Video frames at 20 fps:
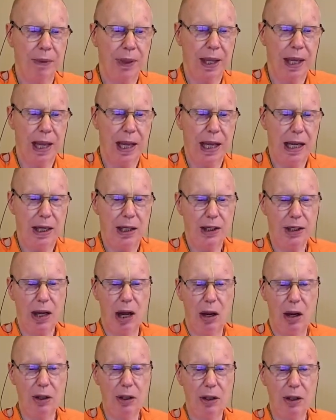
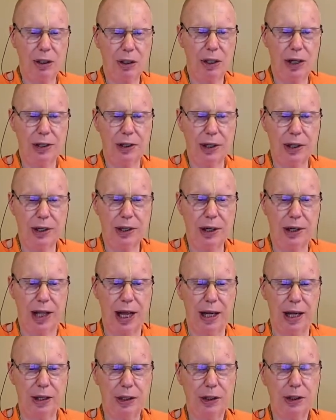So just listen to
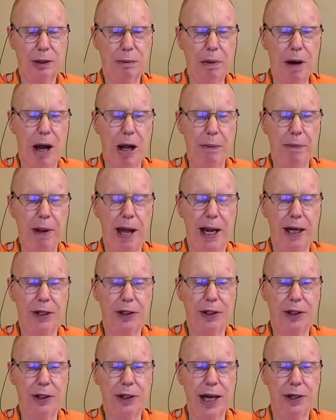this. Prabhupada
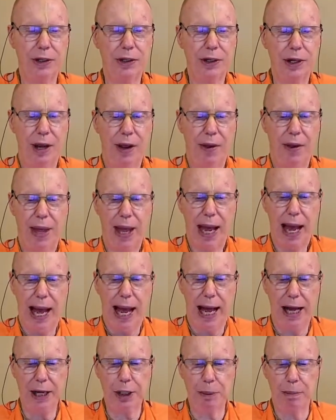says,
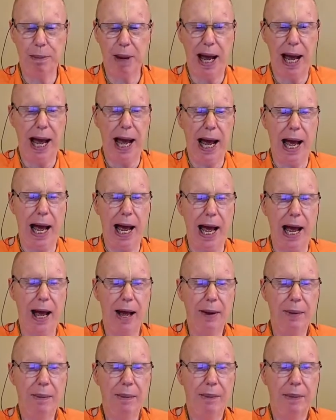Atmaha,
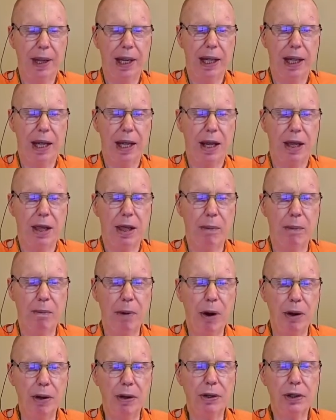the
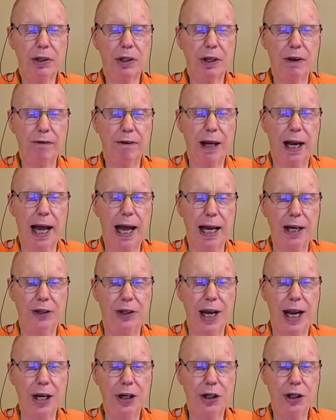modern
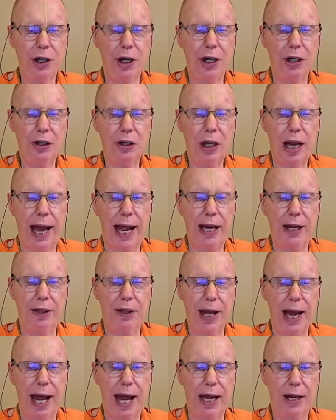civilization is like
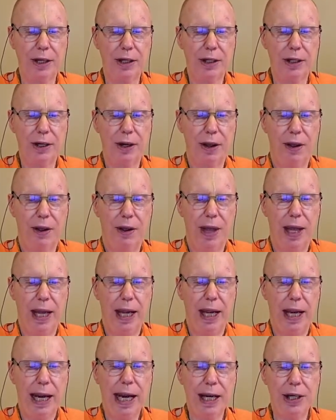that.
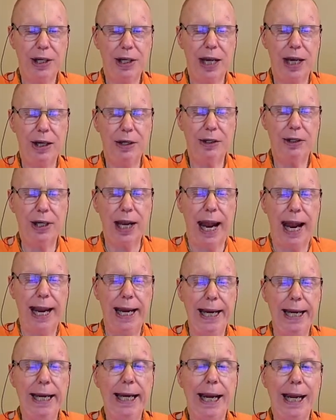It is a
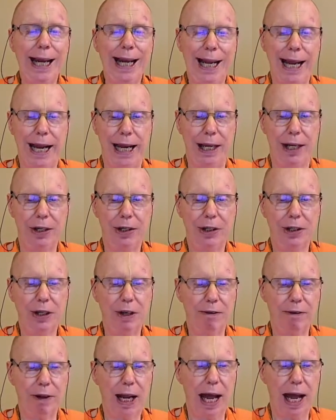killing
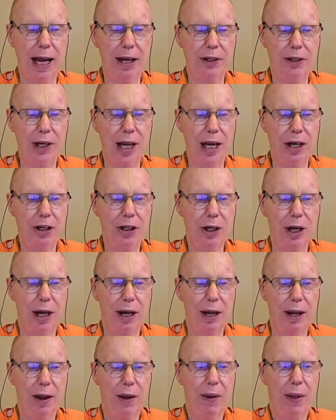civilization.
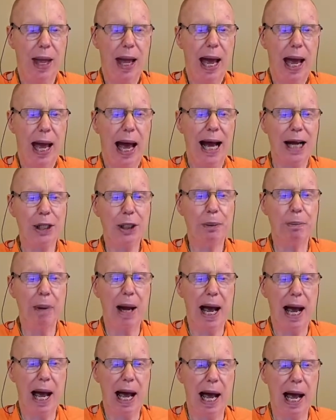
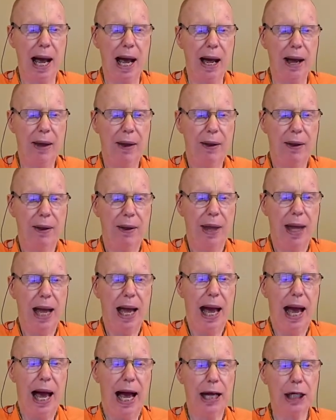Atmaha,
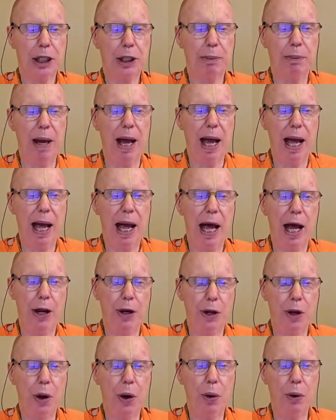Atma
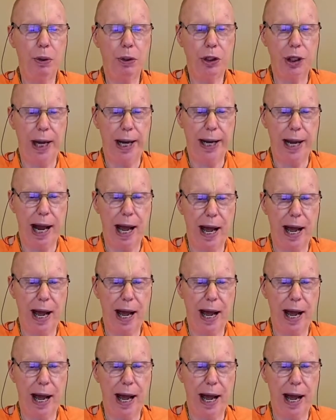Hanojana.